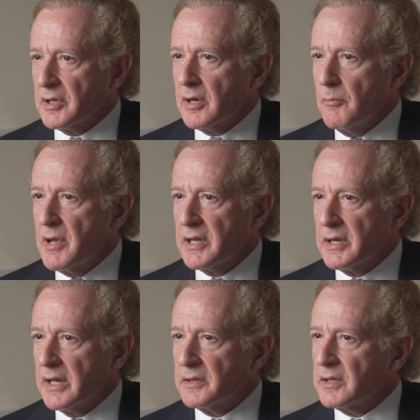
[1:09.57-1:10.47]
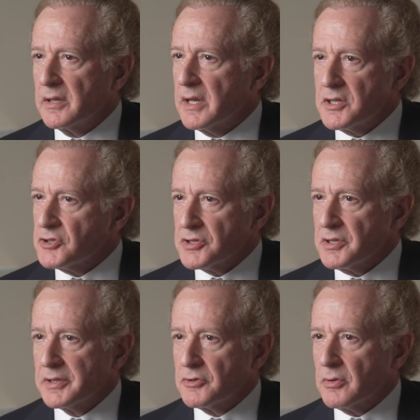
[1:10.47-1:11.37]
are committed and
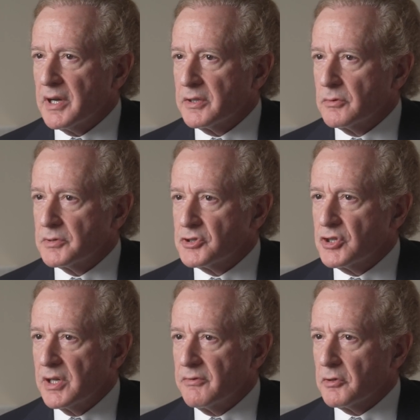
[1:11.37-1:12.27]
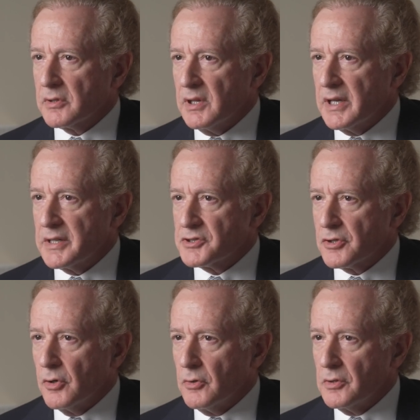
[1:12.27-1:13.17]
tenaciously trying to achieve your client's
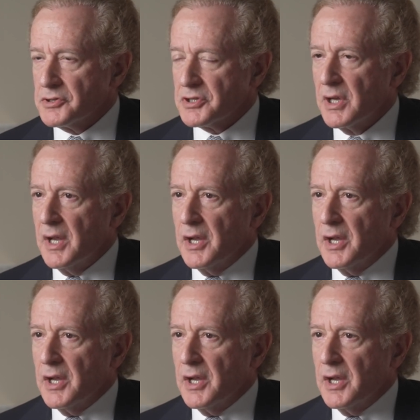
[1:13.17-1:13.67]
goals,